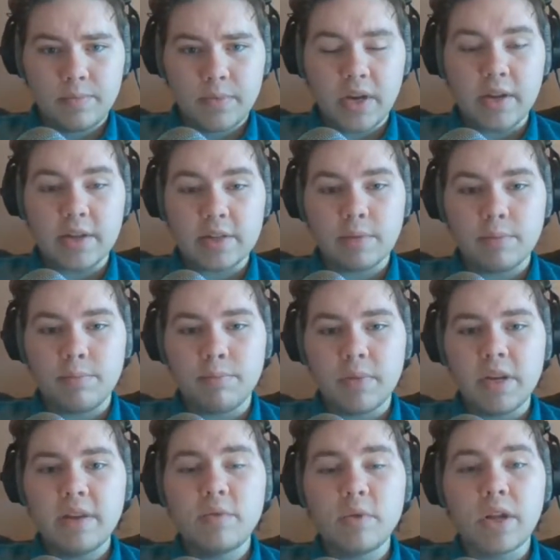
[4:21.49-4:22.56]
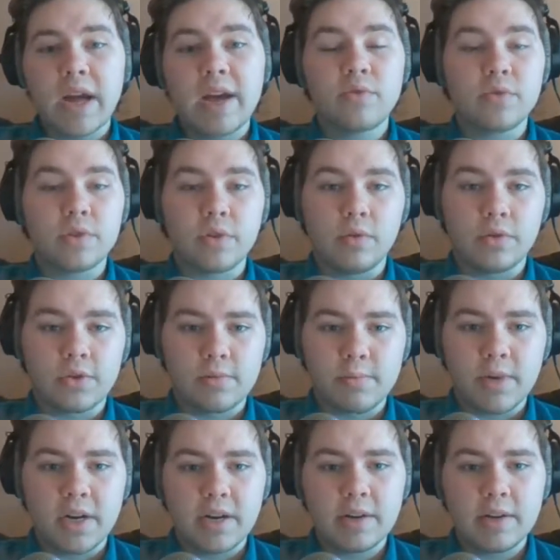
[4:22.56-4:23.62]
Ah yes, medieval agriculture
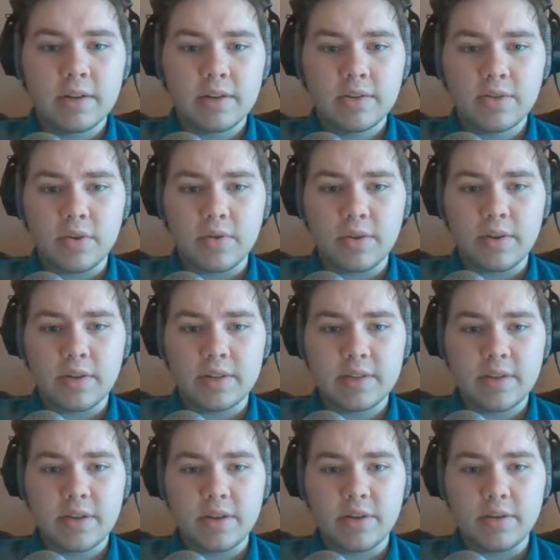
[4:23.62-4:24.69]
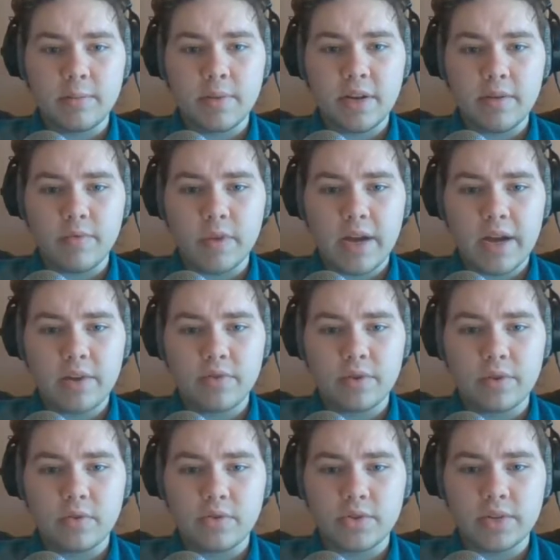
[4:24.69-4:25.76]
mod. So you can see here in the medieval
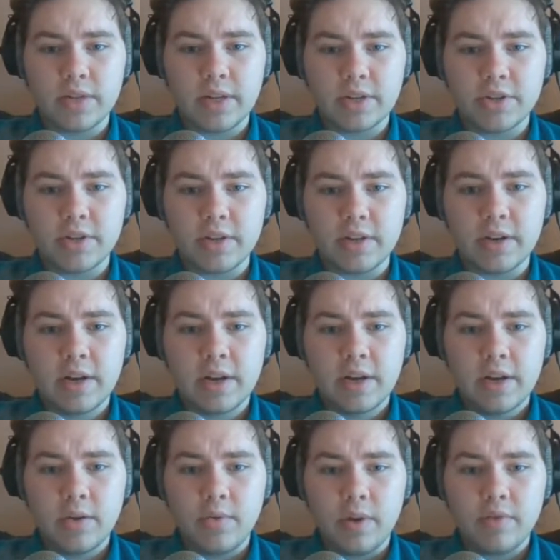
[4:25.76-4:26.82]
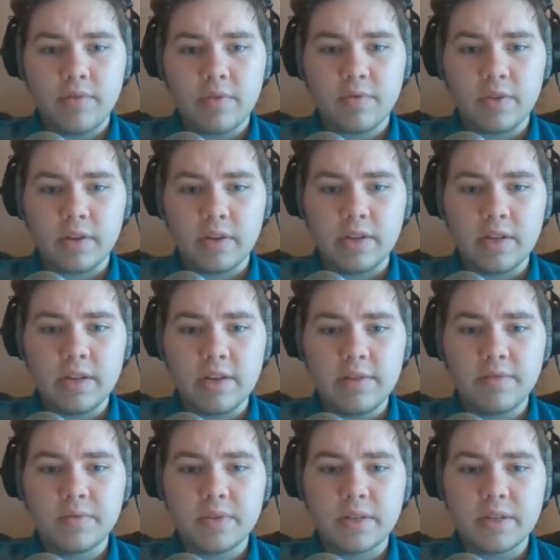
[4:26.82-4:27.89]
agriculture section, we have different
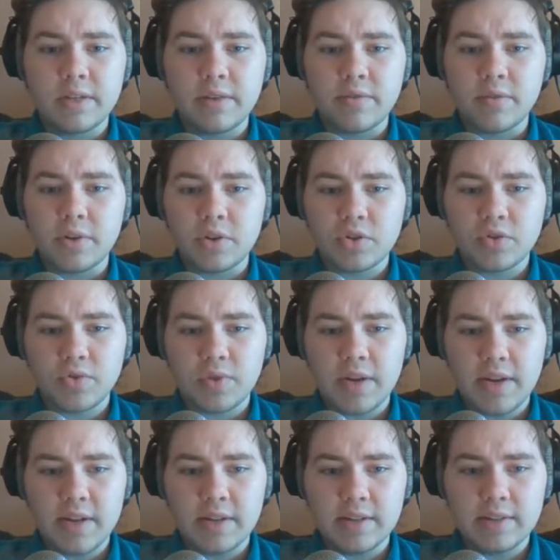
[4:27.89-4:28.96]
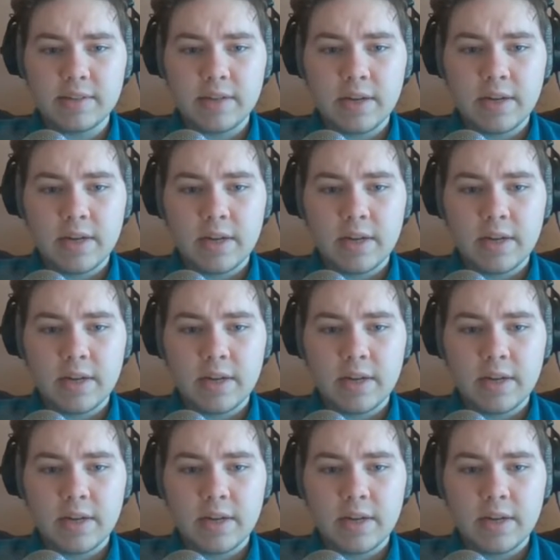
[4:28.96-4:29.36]
leaves, different trees,